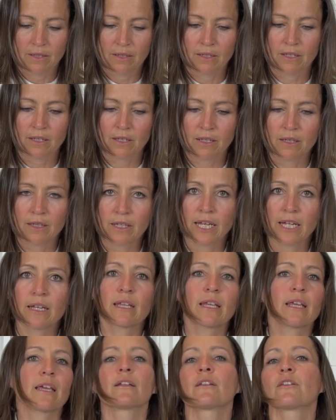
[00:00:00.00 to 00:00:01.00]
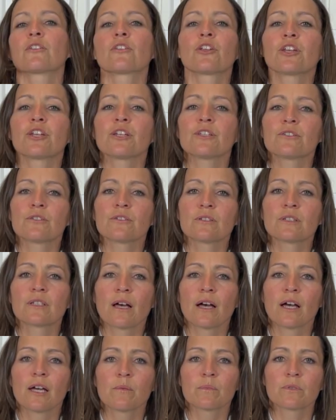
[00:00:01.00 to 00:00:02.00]
And that again, 32
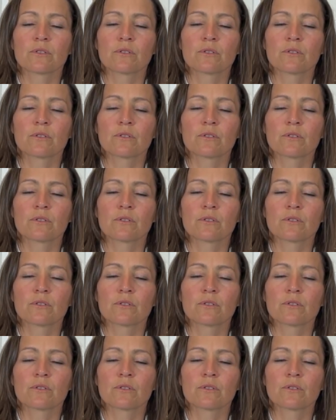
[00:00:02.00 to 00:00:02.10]
times